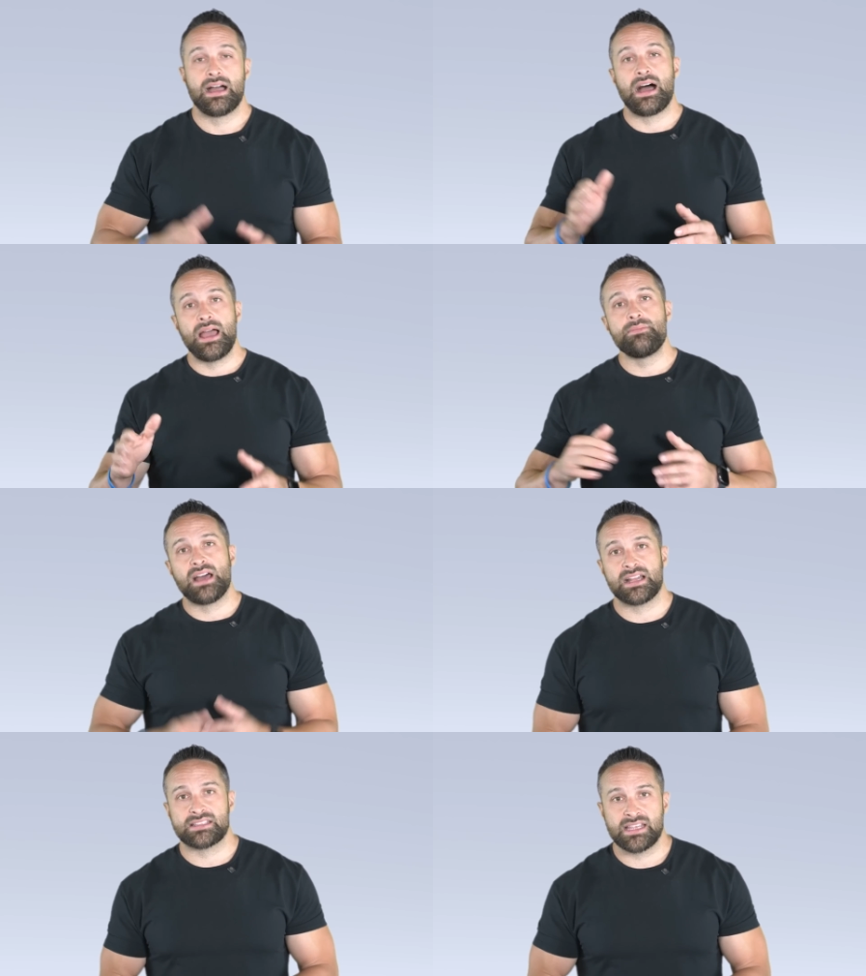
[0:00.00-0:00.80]
I'm
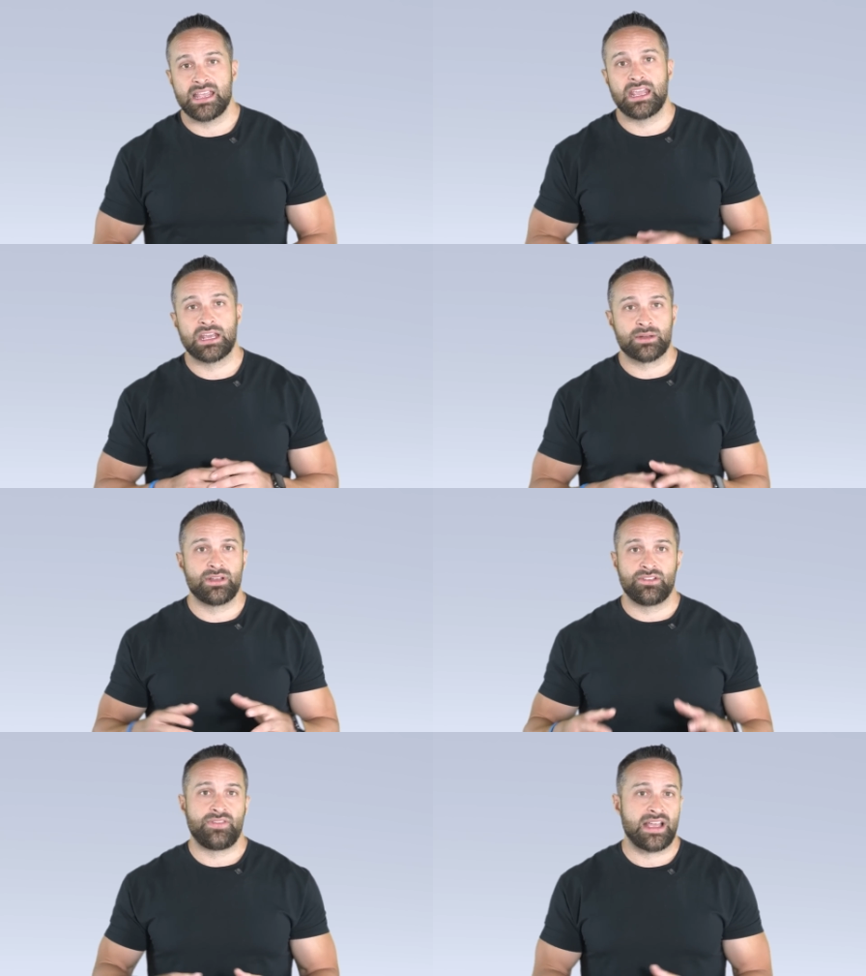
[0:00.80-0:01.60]
not saying
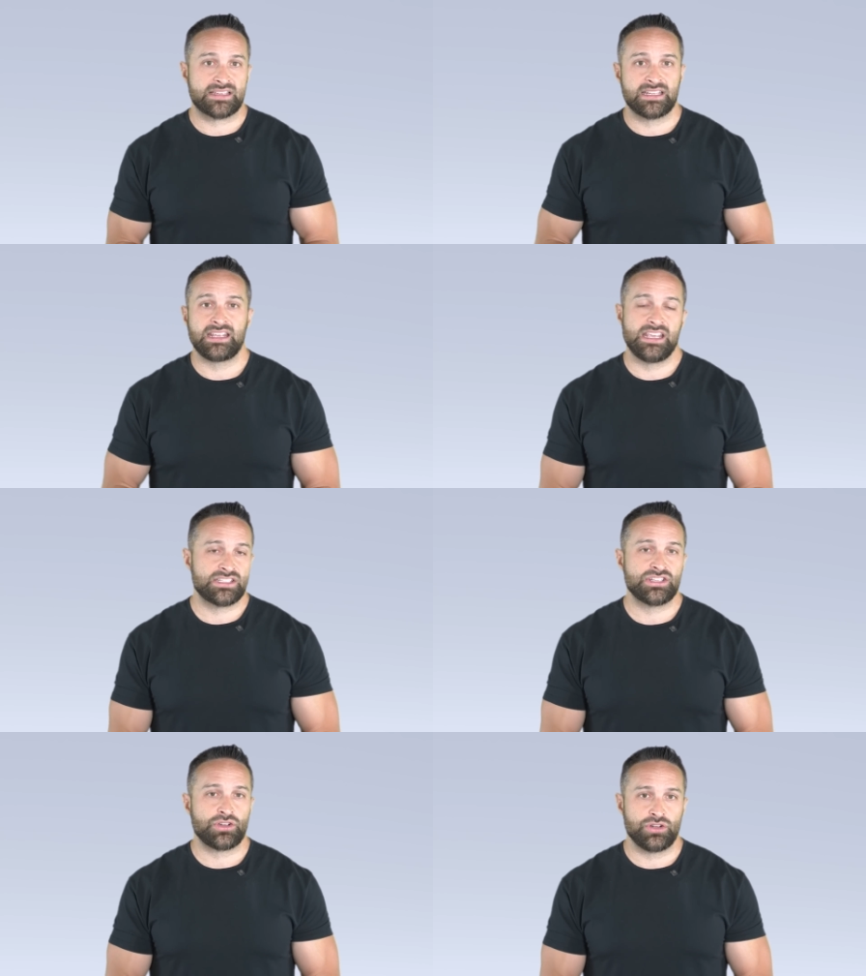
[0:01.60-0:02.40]
intermittent fasting
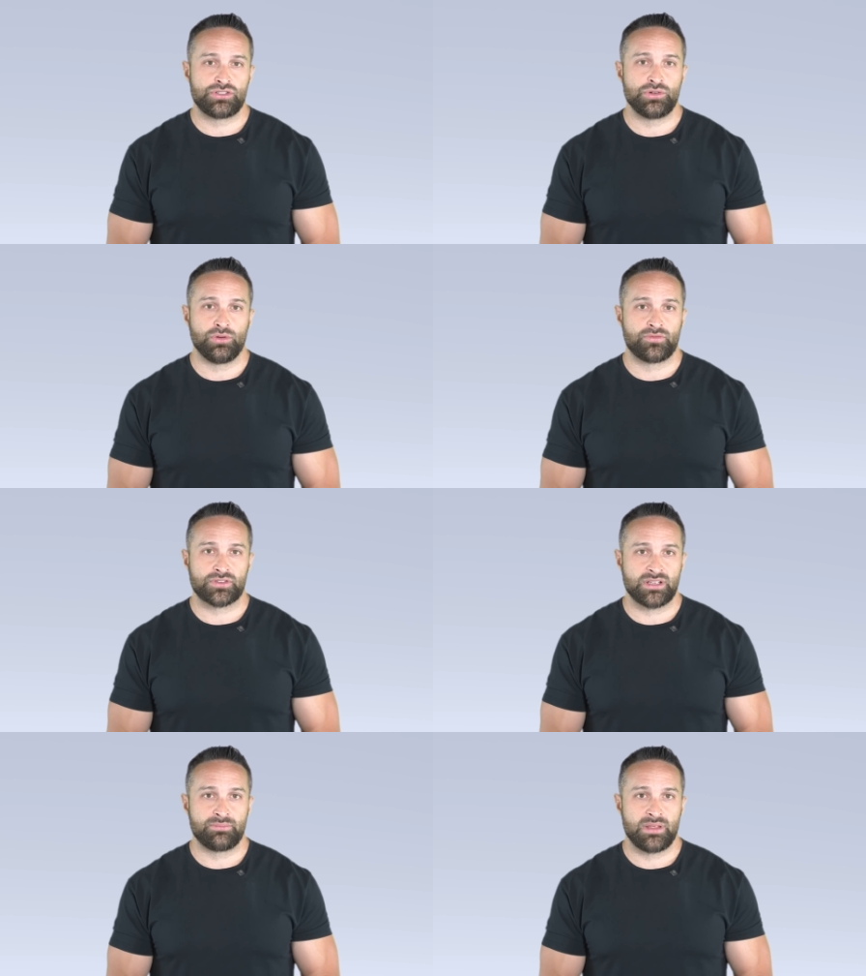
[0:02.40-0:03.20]
isn't a good tool for
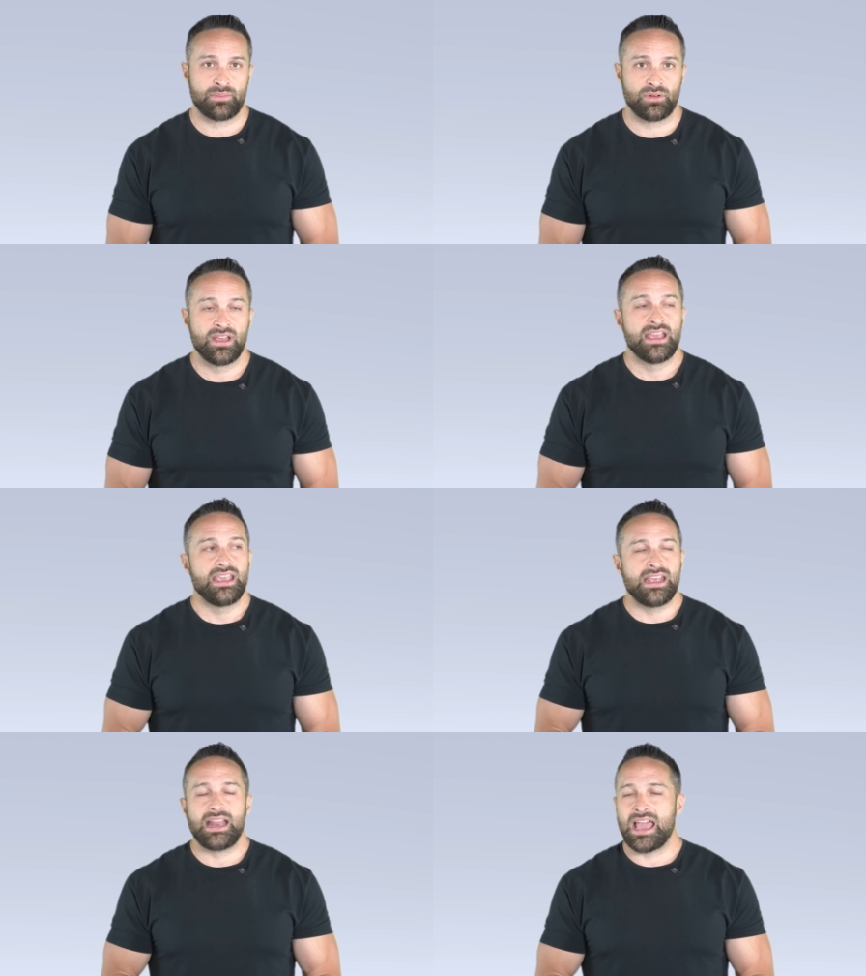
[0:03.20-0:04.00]
some people.
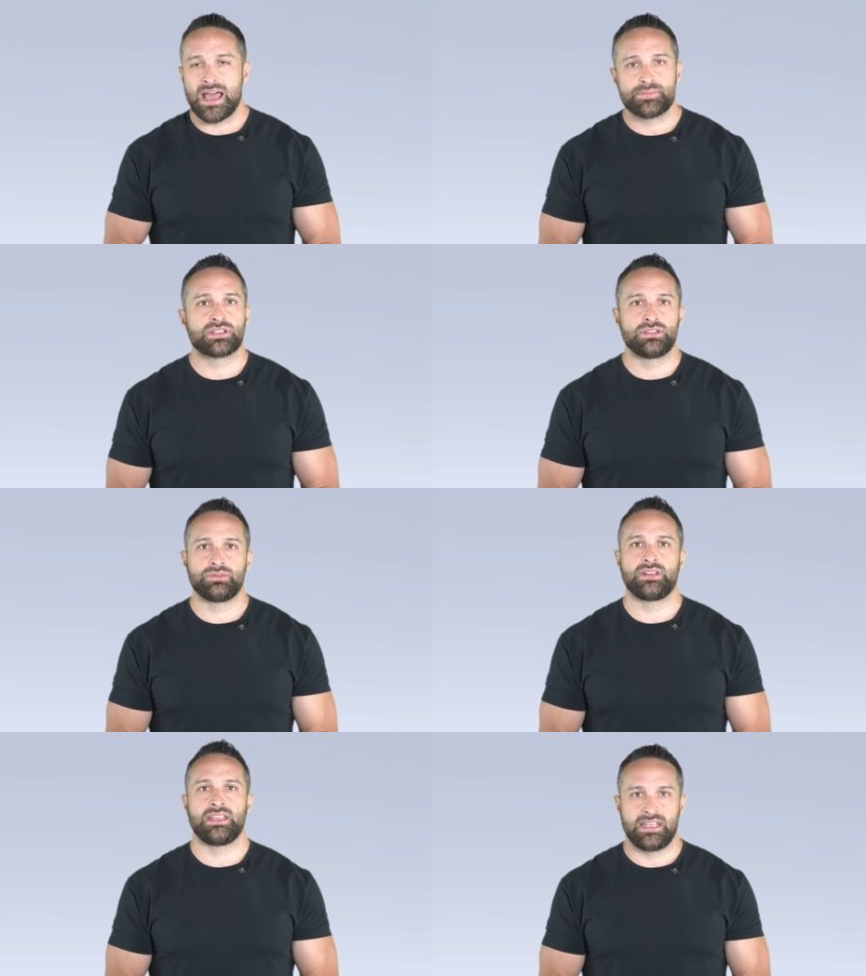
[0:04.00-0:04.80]
It
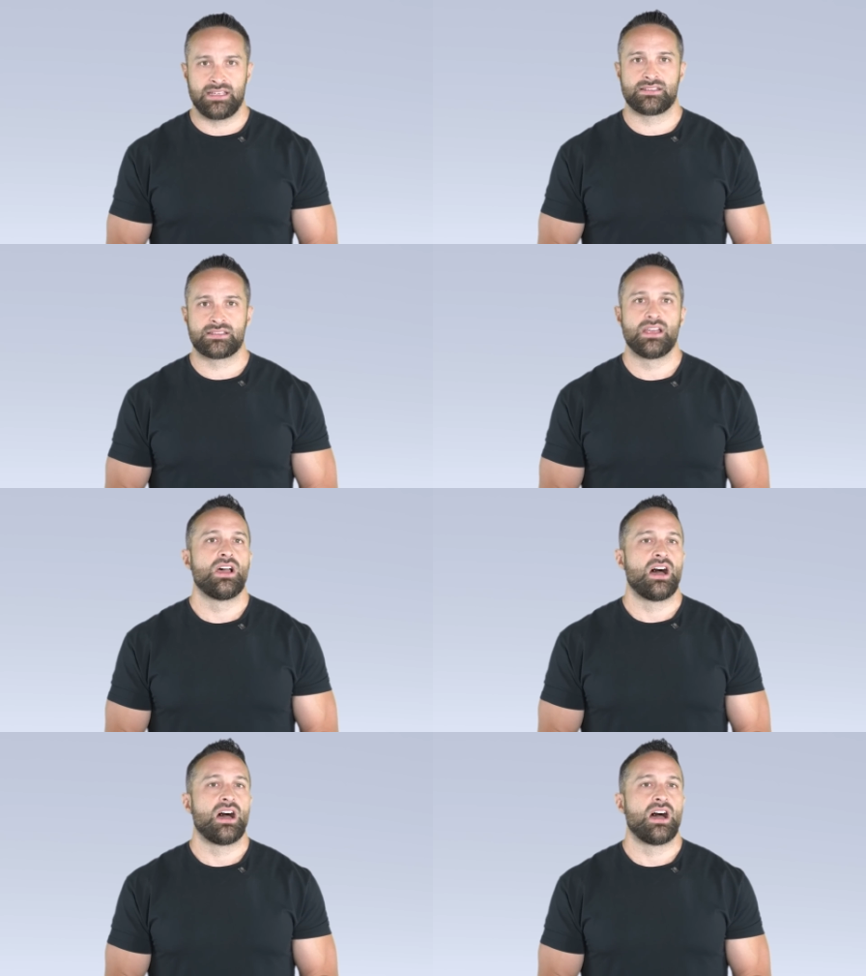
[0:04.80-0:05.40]
absolutely is.